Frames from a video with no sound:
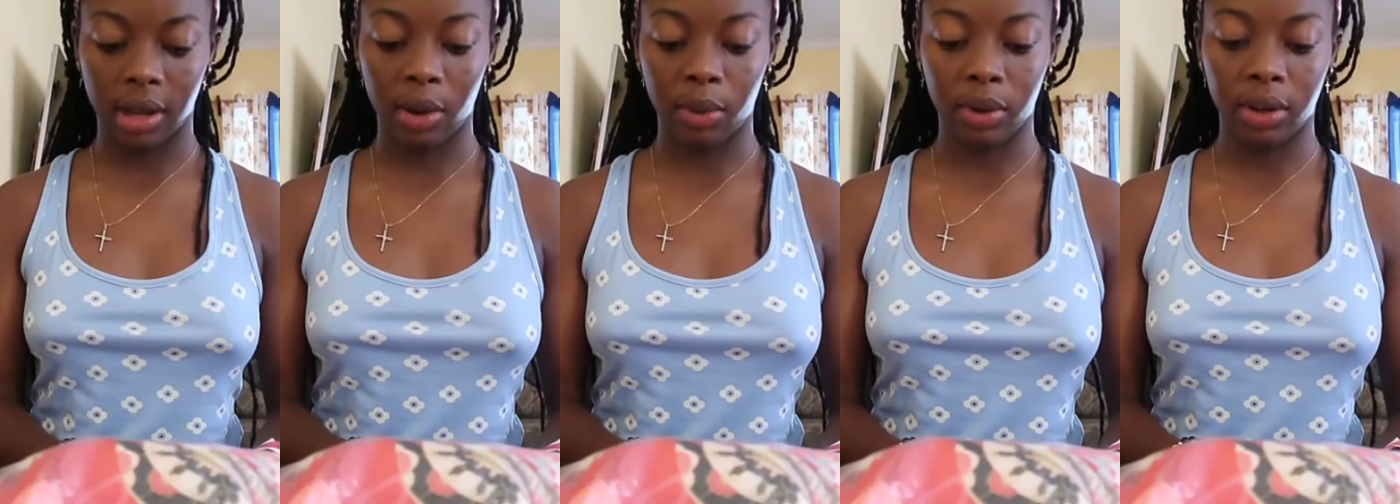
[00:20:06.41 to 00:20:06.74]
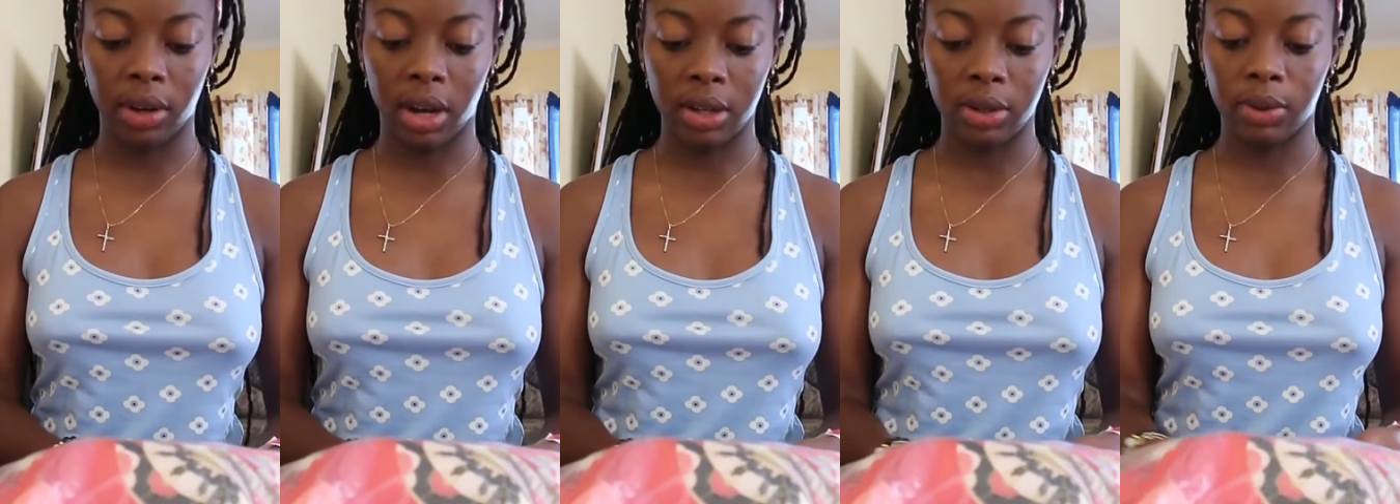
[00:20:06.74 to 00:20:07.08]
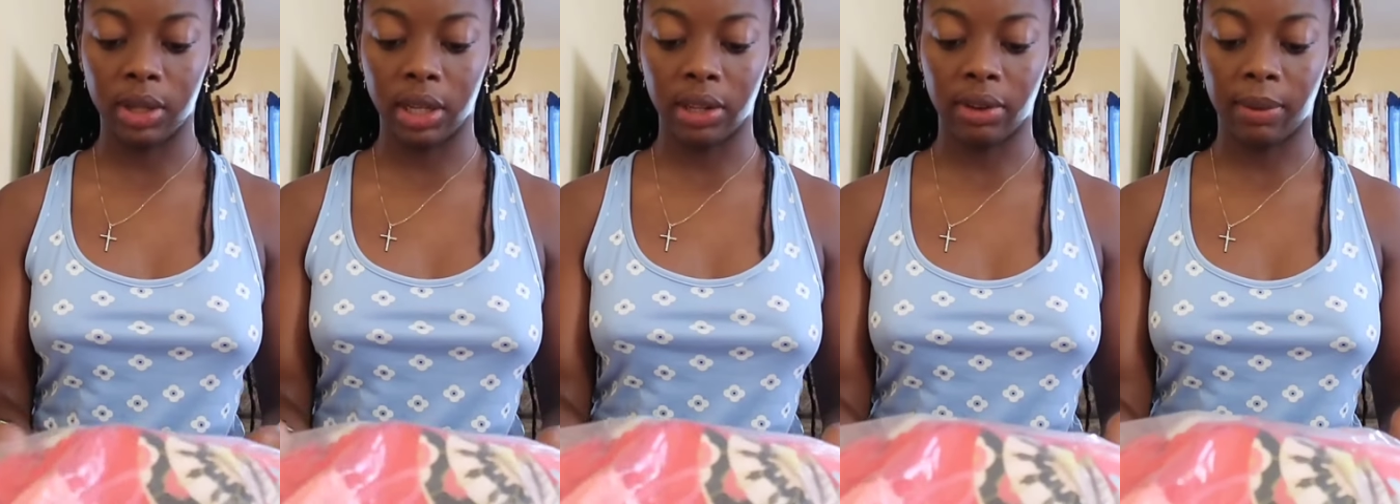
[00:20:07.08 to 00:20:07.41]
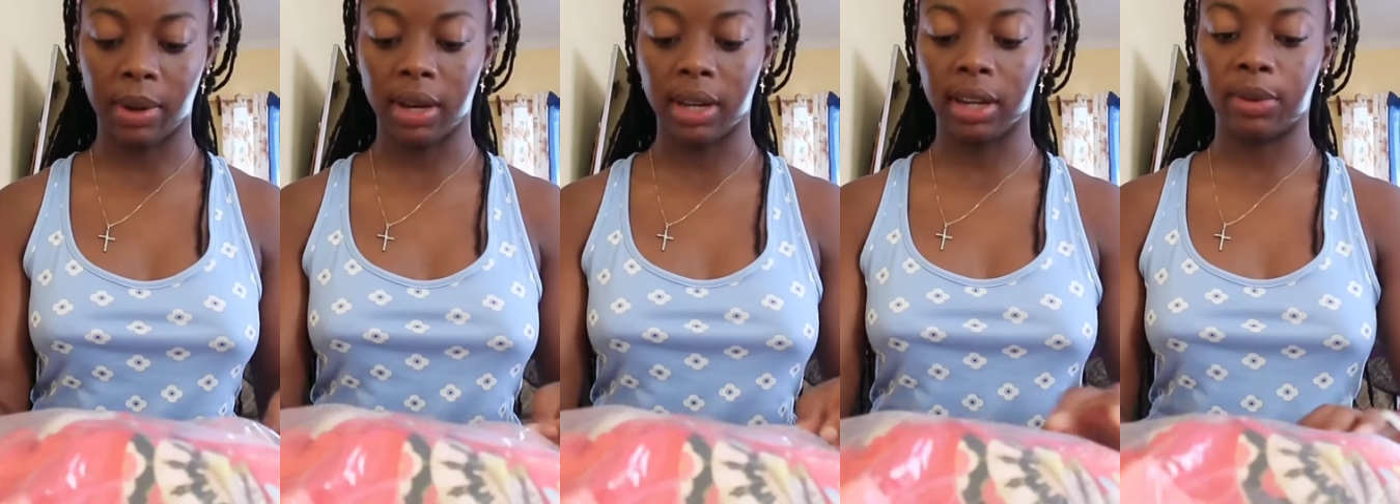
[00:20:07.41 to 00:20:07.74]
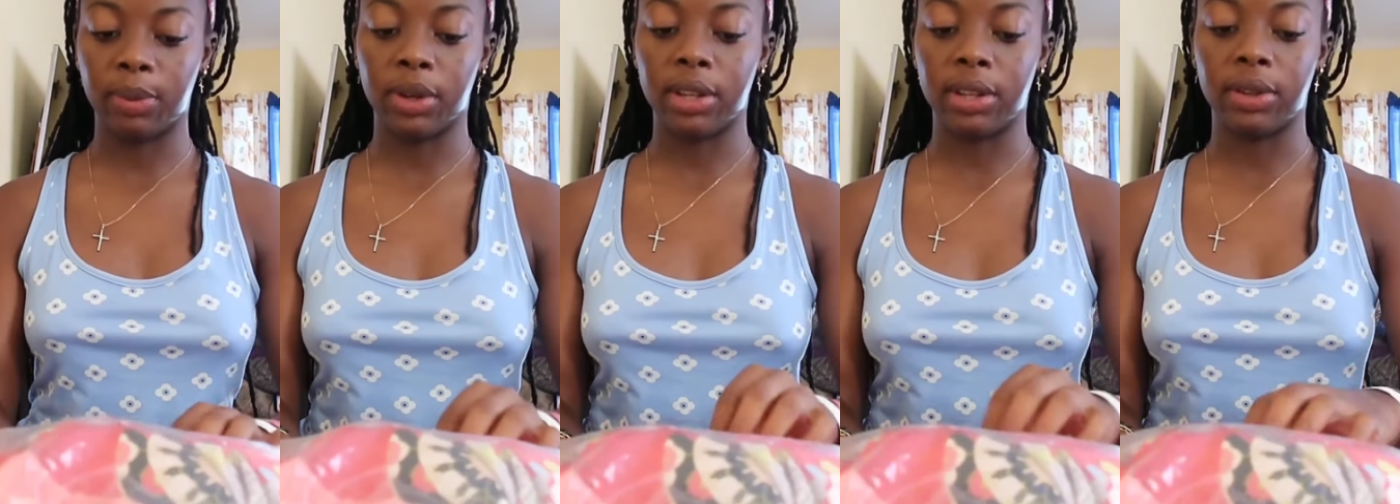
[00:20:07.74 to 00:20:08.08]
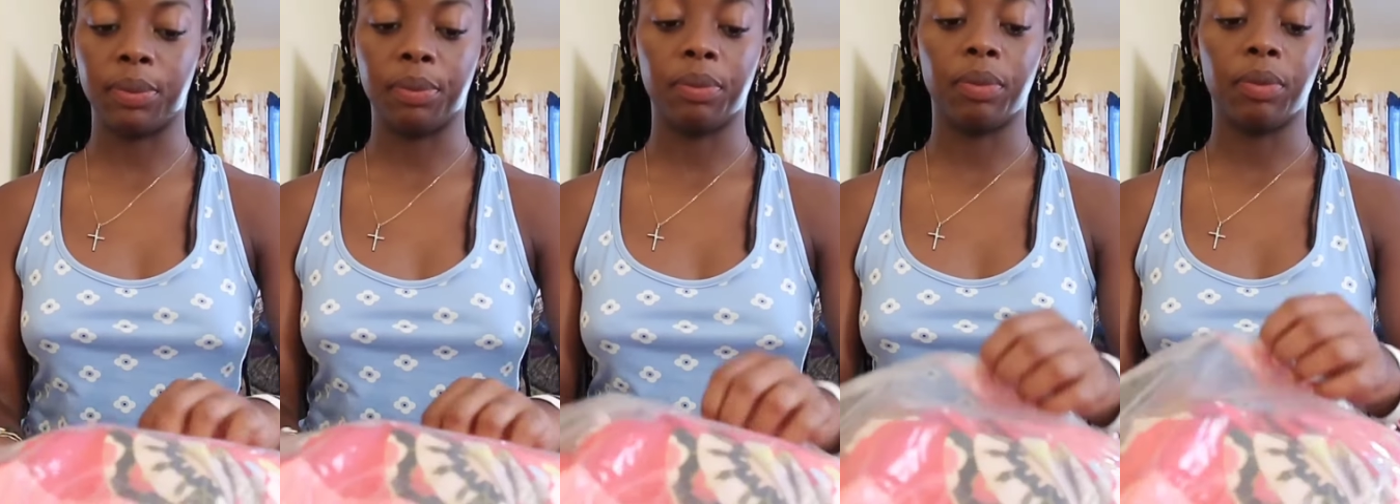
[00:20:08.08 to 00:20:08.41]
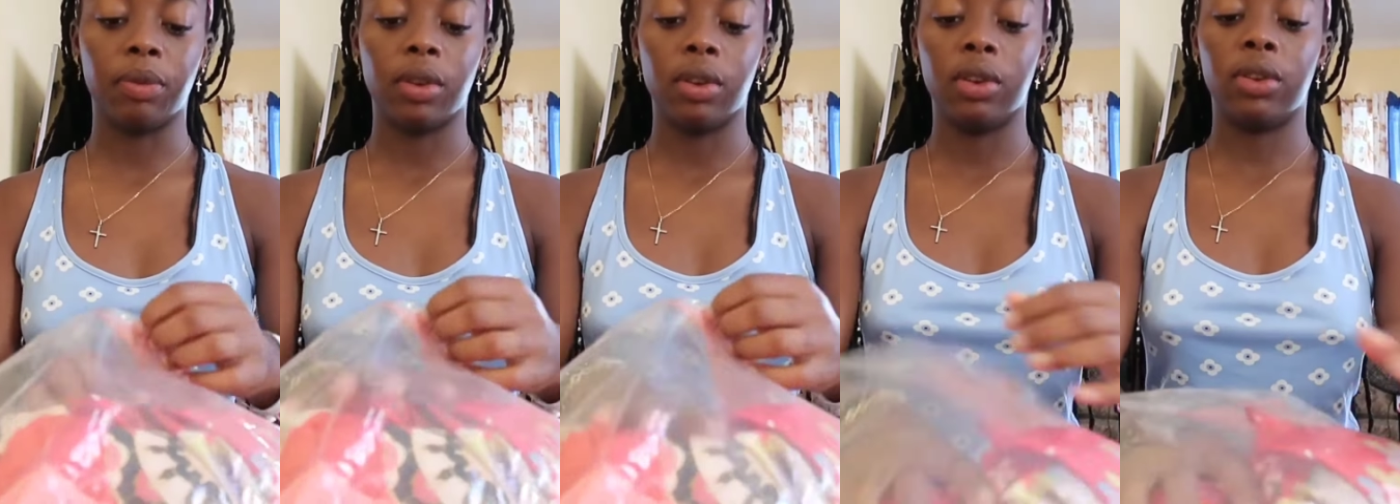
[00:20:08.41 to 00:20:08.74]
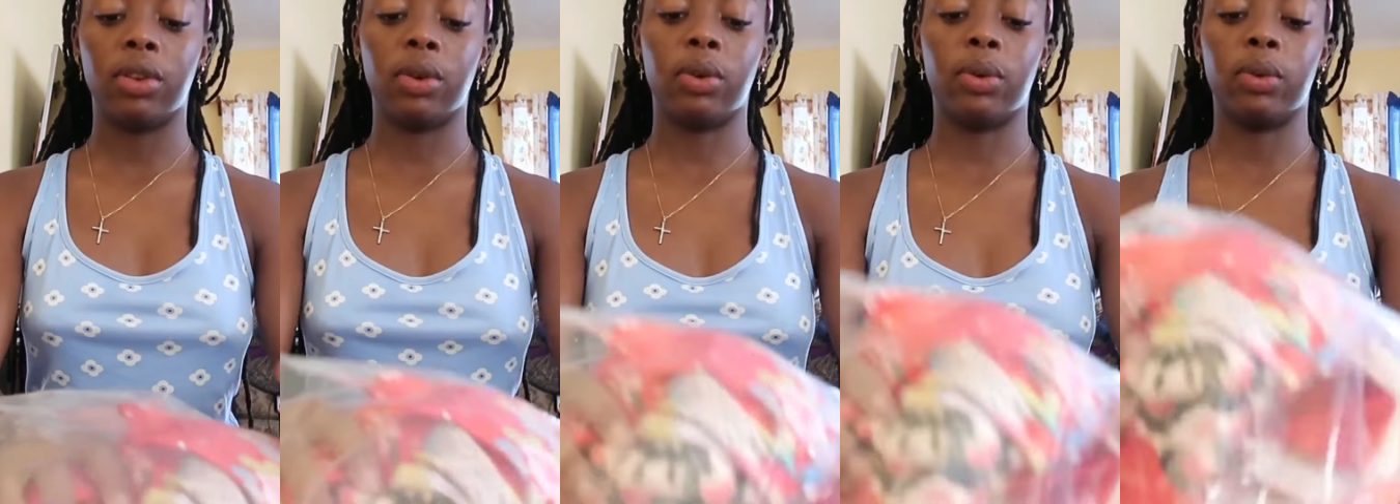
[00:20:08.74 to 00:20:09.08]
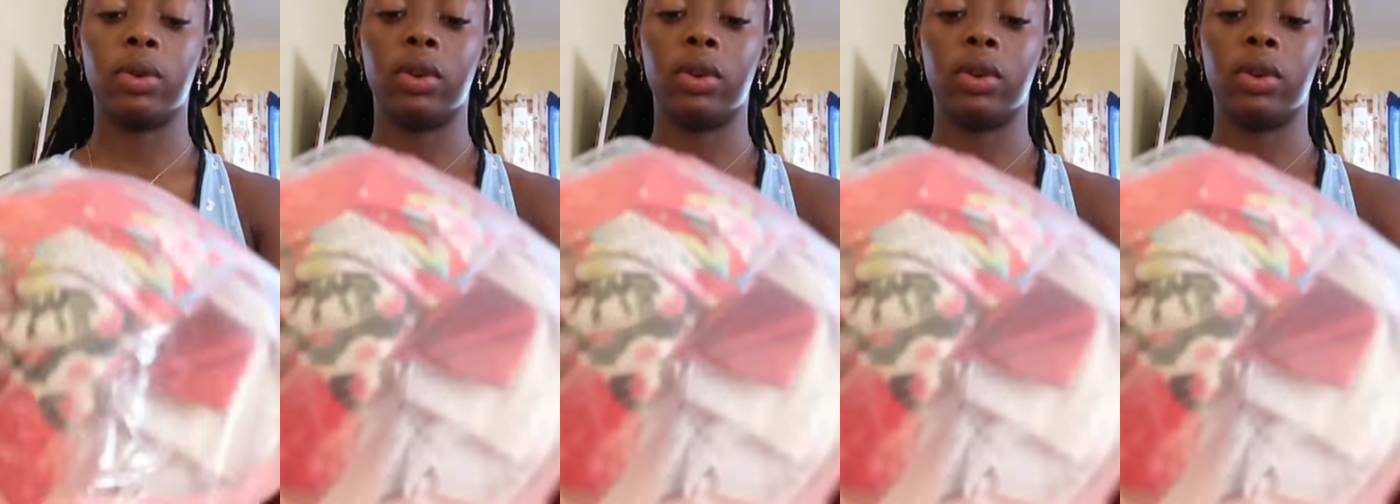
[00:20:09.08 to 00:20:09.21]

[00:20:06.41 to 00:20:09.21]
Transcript: I only got two things from AliExpress, so